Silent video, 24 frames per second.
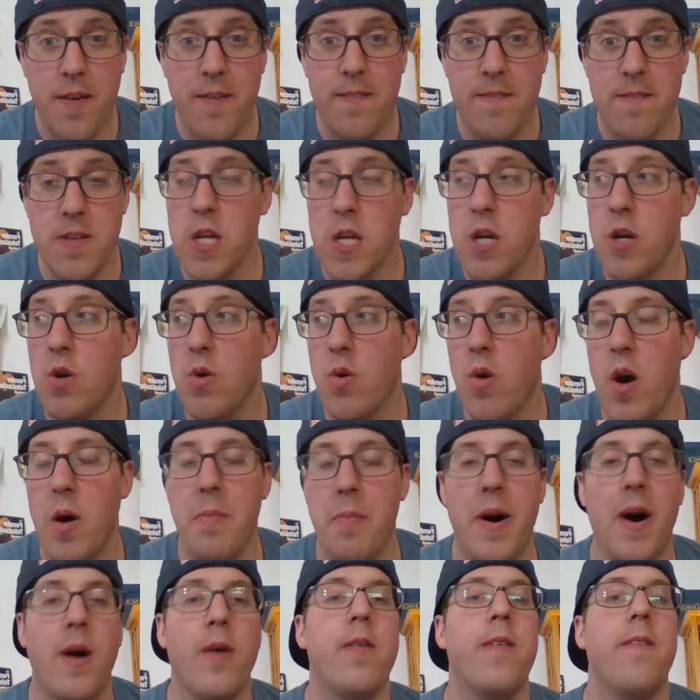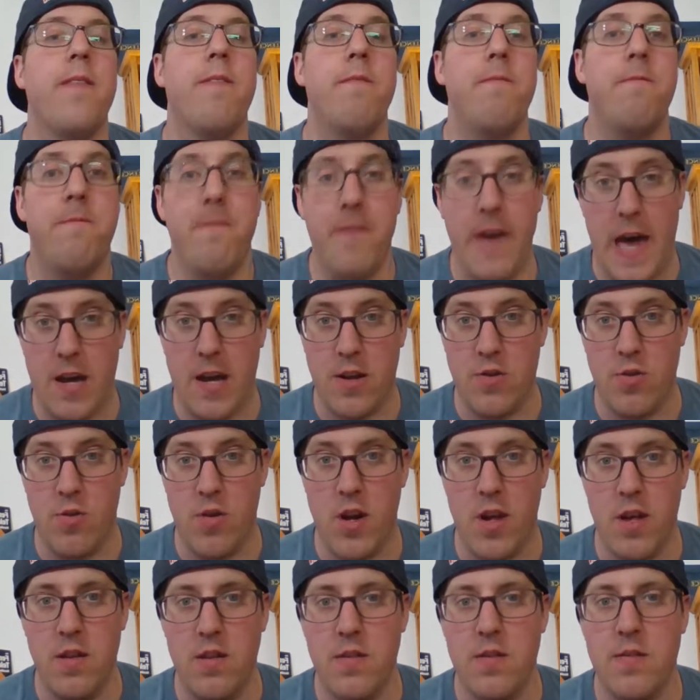video about factoring.